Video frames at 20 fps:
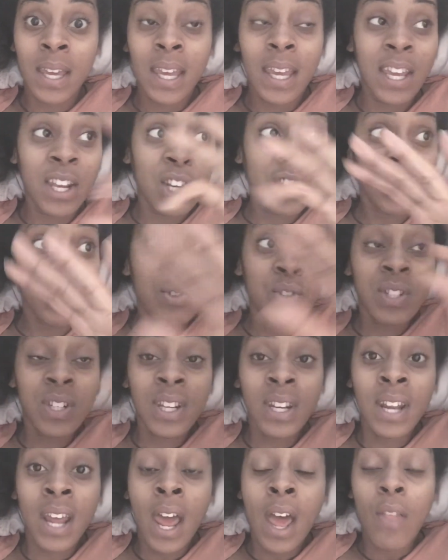In
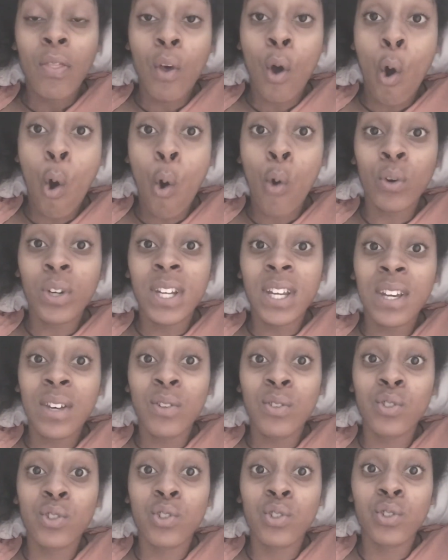Houston, the
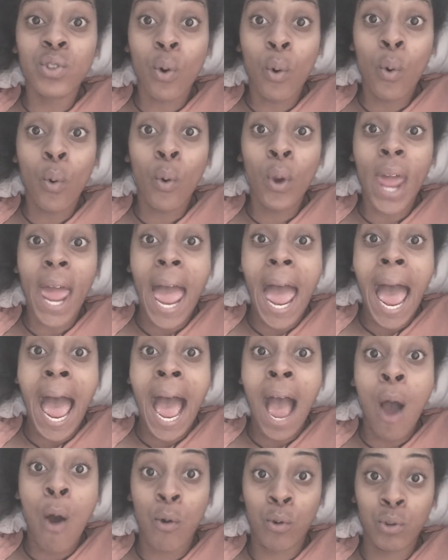hotels sold
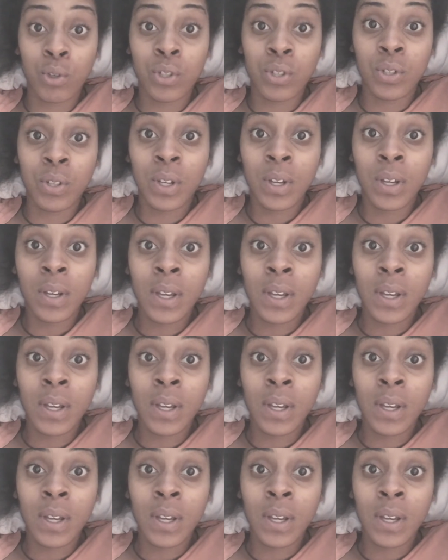out.